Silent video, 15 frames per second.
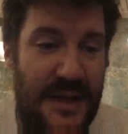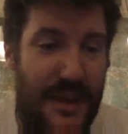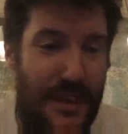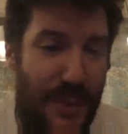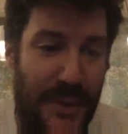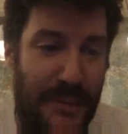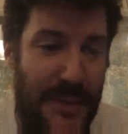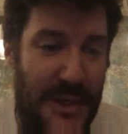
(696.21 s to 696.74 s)
of
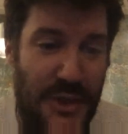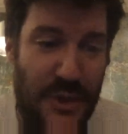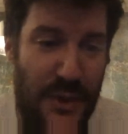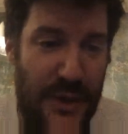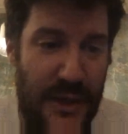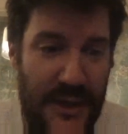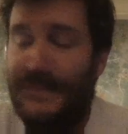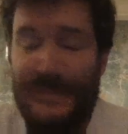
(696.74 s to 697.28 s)
bring me
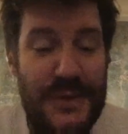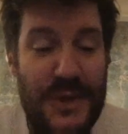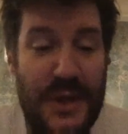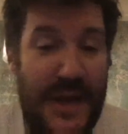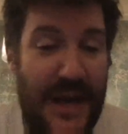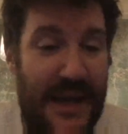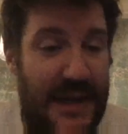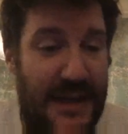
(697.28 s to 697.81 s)
joy so
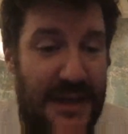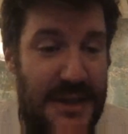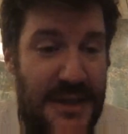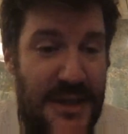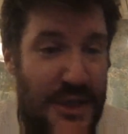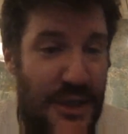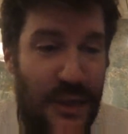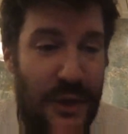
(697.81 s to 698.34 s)
that I can
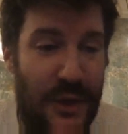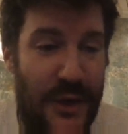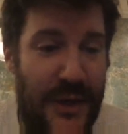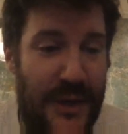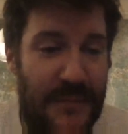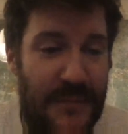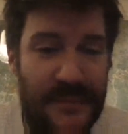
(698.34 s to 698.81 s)
continue learning.